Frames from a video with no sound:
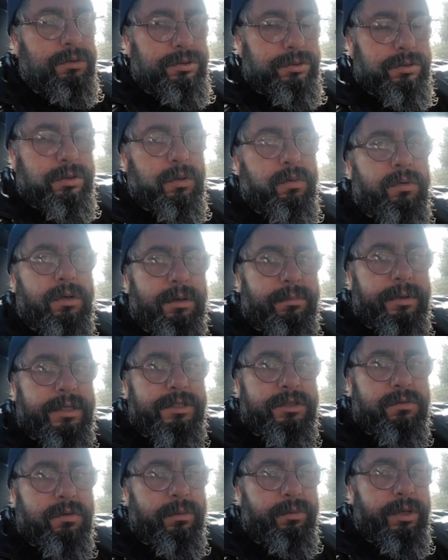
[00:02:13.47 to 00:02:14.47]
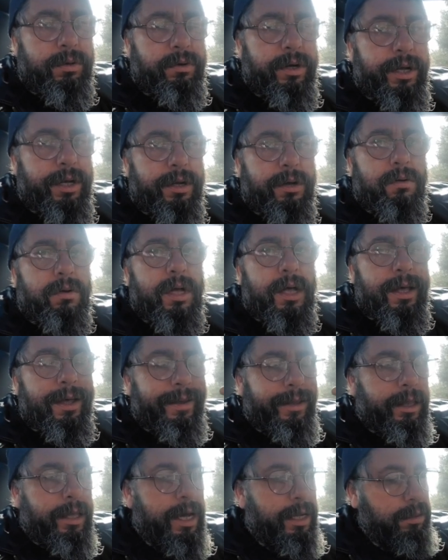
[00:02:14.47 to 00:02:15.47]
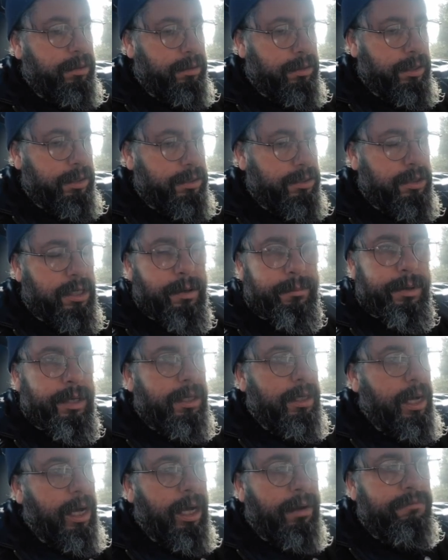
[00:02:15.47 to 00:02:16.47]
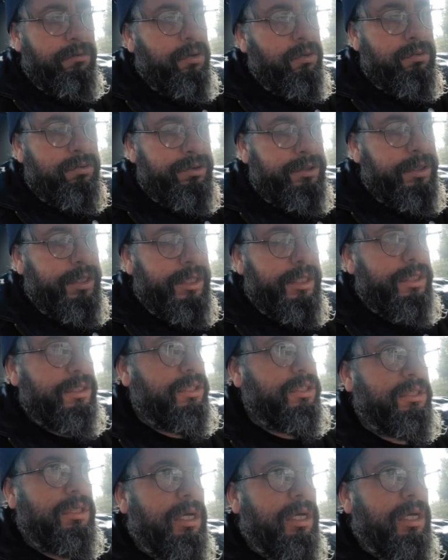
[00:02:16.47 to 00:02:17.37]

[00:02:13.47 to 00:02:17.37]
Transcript: you don't want to mess around with the radio, get this. I mean, I've used this.